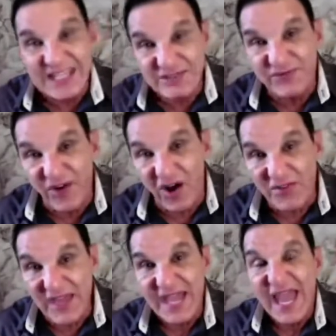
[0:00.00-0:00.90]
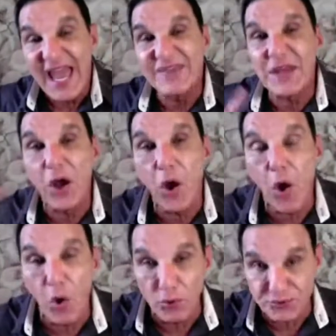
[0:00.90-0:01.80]
his father, and that
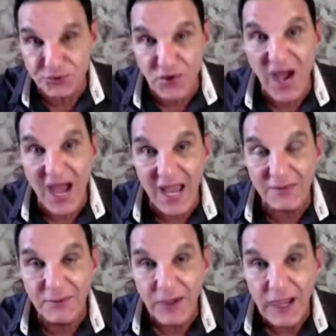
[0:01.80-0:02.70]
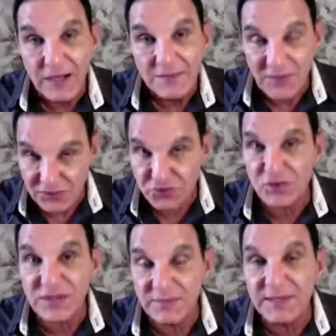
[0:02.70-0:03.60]
whole tribe that
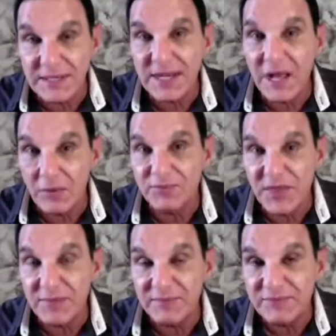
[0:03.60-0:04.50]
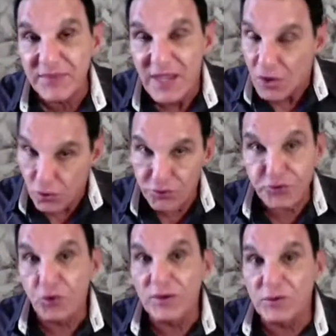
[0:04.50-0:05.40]
took them in and helped them, who
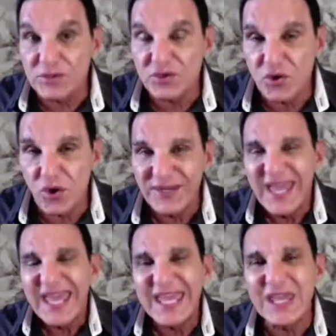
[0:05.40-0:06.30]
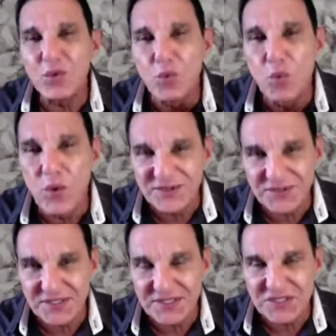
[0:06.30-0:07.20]
thought he was a God, he
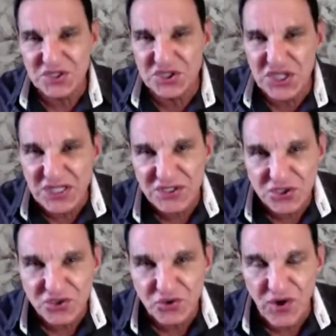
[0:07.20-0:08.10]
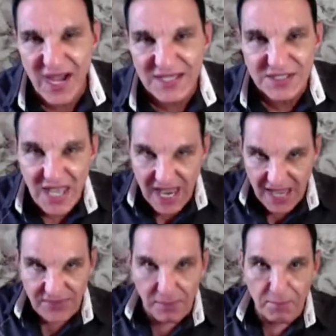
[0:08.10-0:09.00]
witnessed Jesus Christ
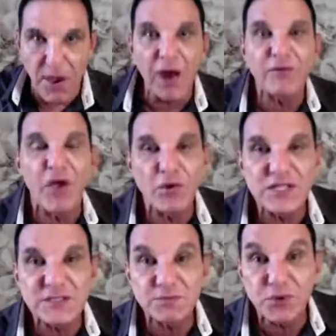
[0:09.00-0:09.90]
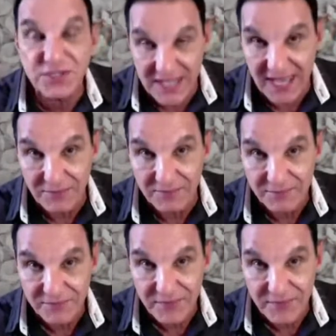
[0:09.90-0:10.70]
and the power of the Holy Spirit came.